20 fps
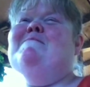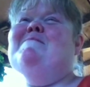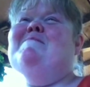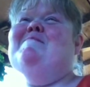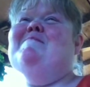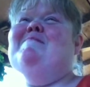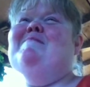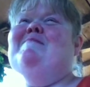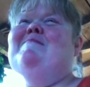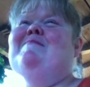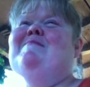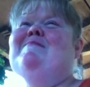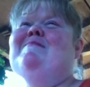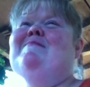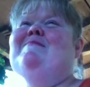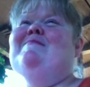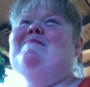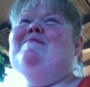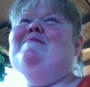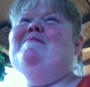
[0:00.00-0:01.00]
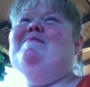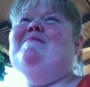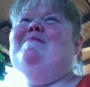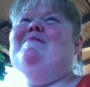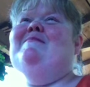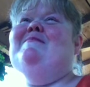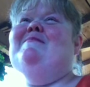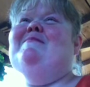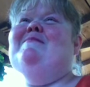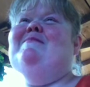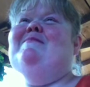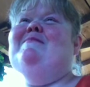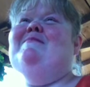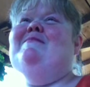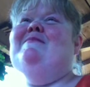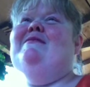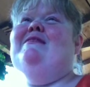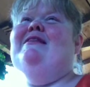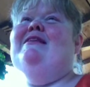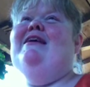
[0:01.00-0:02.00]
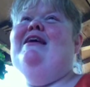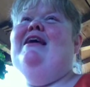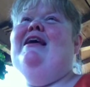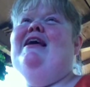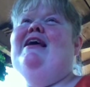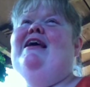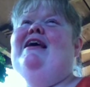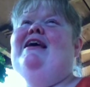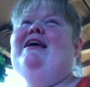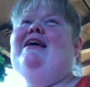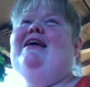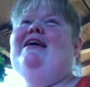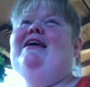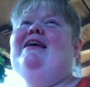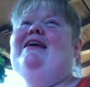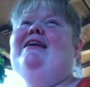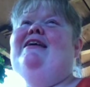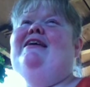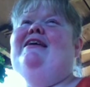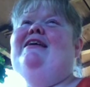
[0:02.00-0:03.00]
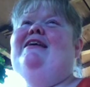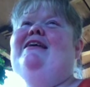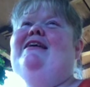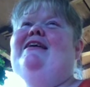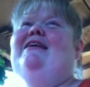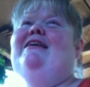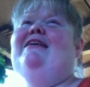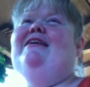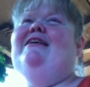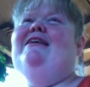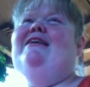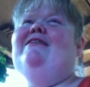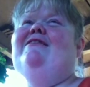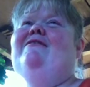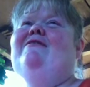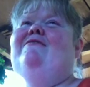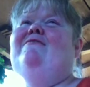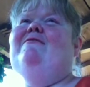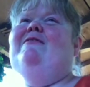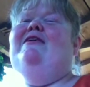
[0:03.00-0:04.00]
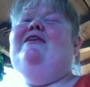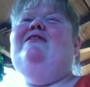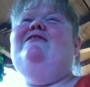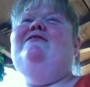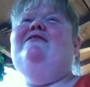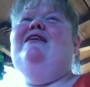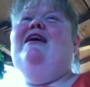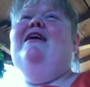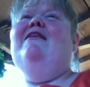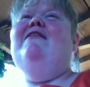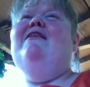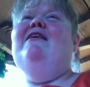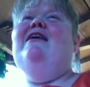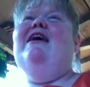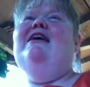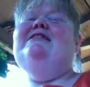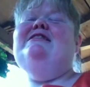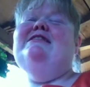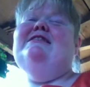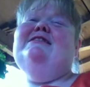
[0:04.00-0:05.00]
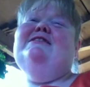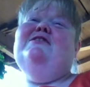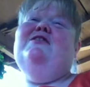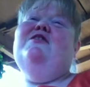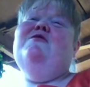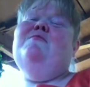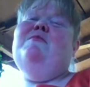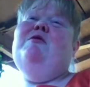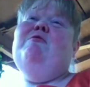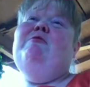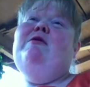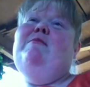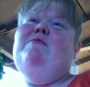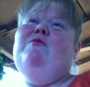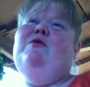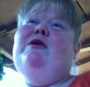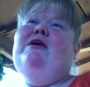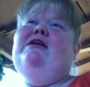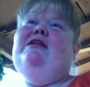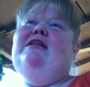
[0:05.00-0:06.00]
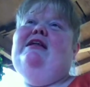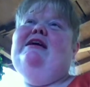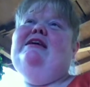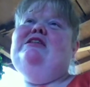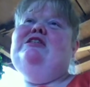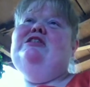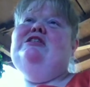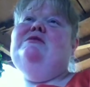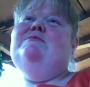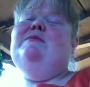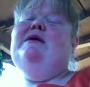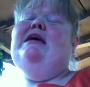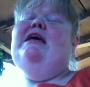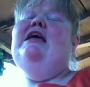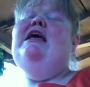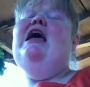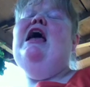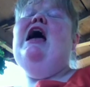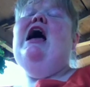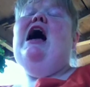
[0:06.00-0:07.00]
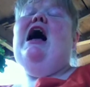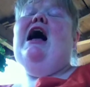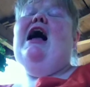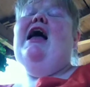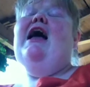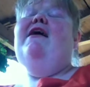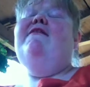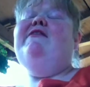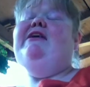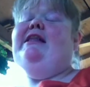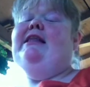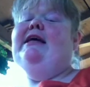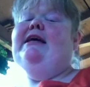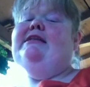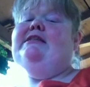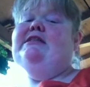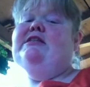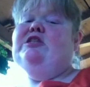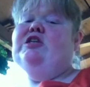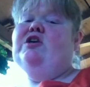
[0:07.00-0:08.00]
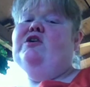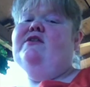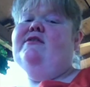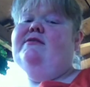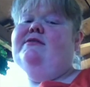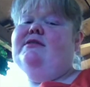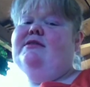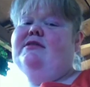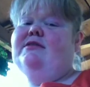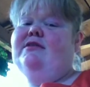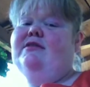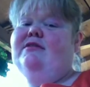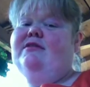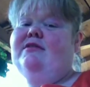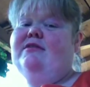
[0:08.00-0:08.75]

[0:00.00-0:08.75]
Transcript: You've just started your collection of dolls or babies. Well, I, I just started my reborn collections, but I have collected dolls